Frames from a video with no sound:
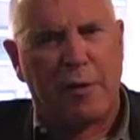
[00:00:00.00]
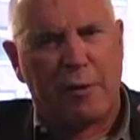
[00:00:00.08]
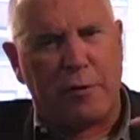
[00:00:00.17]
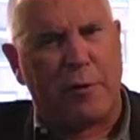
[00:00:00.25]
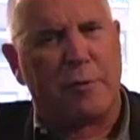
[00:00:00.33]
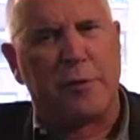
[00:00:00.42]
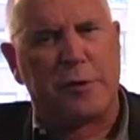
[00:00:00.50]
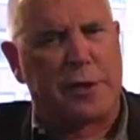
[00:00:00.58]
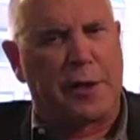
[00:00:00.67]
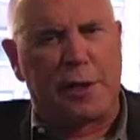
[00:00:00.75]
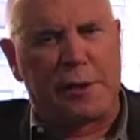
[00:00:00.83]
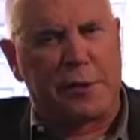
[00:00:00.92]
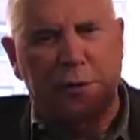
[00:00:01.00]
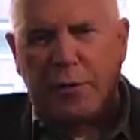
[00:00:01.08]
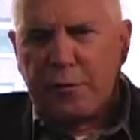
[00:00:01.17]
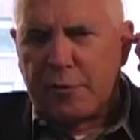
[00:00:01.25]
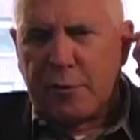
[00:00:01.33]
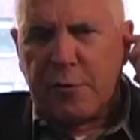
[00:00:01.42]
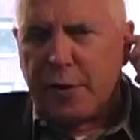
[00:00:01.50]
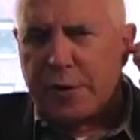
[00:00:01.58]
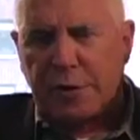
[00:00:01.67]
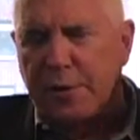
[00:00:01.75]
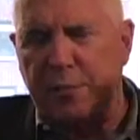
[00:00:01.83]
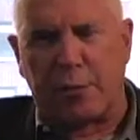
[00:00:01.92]
You know, music has a
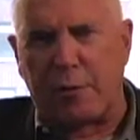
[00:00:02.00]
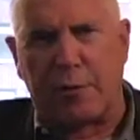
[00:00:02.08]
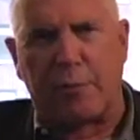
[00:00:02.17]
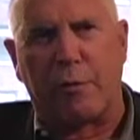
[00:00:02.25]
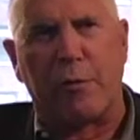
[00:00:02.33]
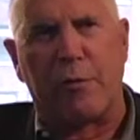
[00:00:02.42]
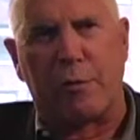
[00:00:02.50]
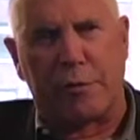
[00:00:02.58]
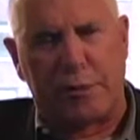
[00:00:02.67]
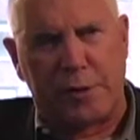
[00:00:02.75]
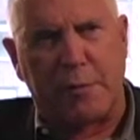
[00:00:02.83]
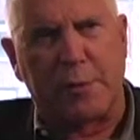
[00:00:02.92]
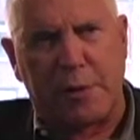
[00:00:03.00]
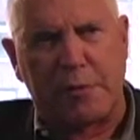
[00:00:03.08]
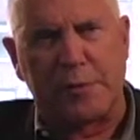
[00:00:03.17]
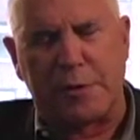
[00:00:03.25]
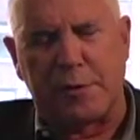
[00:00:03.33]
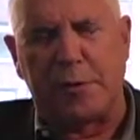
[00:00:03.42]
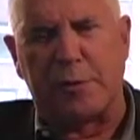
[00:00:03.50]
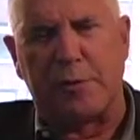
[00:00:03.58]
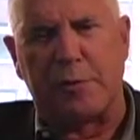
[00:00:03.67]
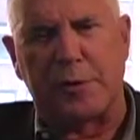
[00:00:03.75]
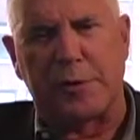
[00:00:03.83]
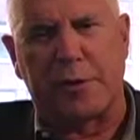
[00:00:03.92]
tremendously important role sometimes
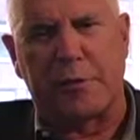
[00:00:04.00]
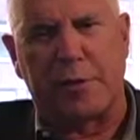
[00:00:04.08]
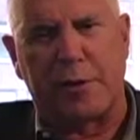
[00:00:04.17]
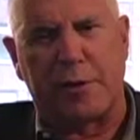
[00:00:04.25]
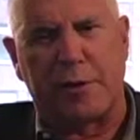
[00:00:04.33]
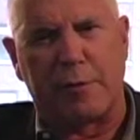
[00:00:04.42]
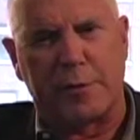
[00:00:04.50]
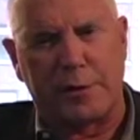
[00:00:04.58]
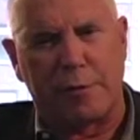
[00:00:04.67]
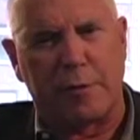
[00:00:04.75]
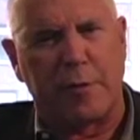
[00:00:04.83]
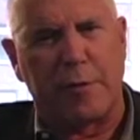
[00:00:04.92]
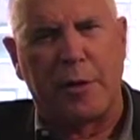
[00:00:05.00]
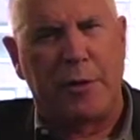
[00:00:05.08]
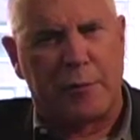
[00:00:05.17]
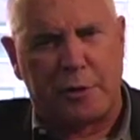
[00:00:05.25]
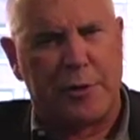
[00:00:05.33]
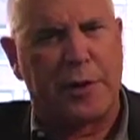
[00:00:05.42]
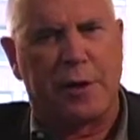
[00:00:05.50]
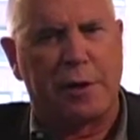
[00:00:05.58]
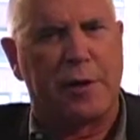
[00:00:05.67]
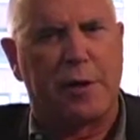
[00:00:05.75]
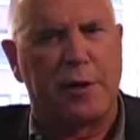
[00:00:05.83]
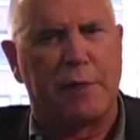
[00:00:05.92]
in musical theater, obviously, but
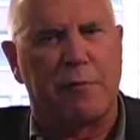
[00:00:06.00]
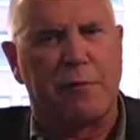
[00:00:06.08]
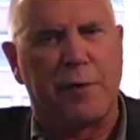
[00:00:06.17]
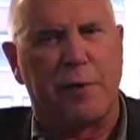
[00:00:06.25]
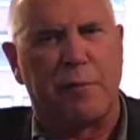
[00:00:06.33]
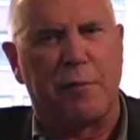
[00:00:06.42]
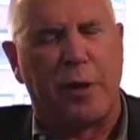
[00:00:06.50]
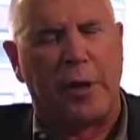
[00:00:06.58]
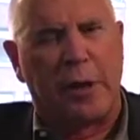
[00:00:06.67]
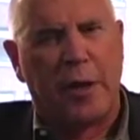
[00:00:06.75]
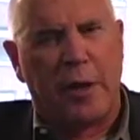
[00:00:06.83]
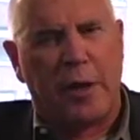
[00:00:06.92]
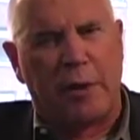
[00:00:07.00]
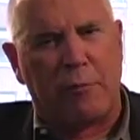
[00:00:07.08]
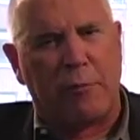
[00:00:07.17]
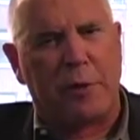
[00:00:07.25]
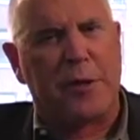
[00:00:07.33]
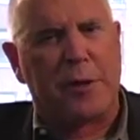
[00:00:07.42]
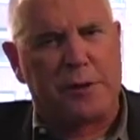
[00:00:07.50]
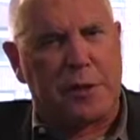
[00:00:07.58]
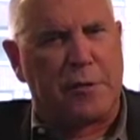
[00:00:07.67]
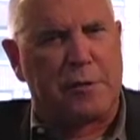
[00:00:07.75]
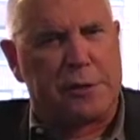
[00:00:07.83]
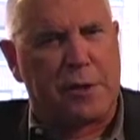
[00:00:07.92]
particularly in film. And one doesn't
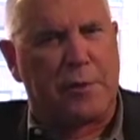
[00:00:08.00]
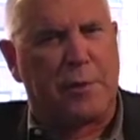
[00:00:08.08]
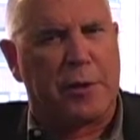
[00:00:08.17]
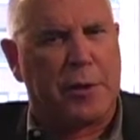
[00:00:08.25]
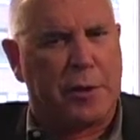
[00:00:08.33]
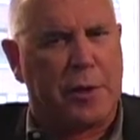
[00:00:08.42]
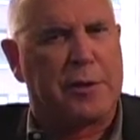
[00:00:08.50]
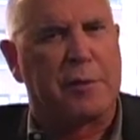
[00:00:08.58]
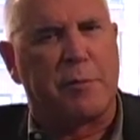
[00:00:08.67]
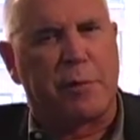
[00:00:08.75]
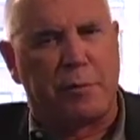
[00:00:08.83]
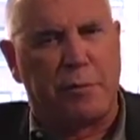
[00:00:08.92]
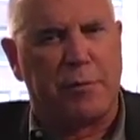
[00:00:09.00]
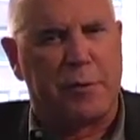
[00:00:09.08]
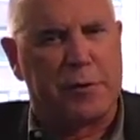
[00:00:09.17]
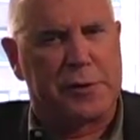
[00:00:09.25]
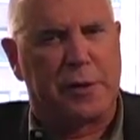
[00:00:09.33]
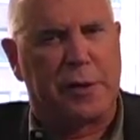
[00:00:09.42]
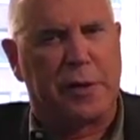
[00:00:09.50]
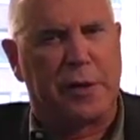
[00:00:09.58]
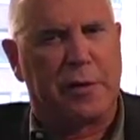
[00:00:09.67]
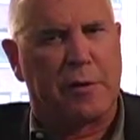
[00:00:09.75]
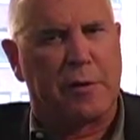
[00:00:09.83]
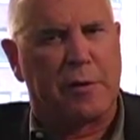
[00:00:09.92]
always think about the connection between music
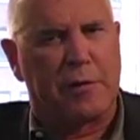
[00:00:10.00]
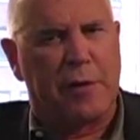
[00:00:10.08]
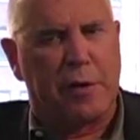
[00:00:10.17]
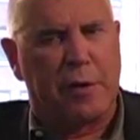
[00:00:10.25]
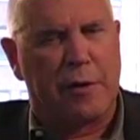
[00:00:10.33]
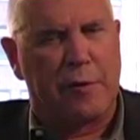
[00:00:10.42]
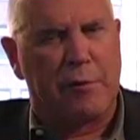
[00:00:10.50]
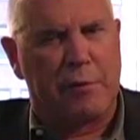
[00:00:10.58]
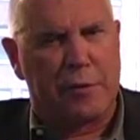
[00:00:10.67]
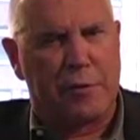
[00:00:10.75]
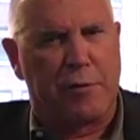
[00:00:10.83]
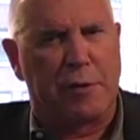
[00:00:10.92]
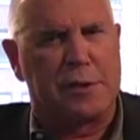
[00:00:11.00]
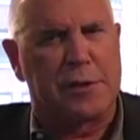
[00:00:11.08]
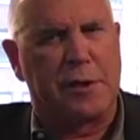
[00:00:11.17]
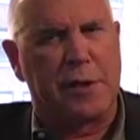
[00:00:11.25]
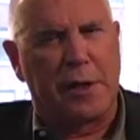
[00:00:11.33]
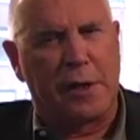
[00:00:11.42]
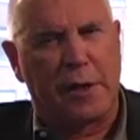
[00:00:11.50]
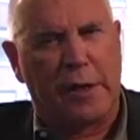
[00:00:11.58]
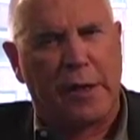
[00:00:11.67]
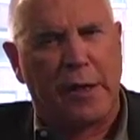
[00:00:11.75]
and visual arts, and yet,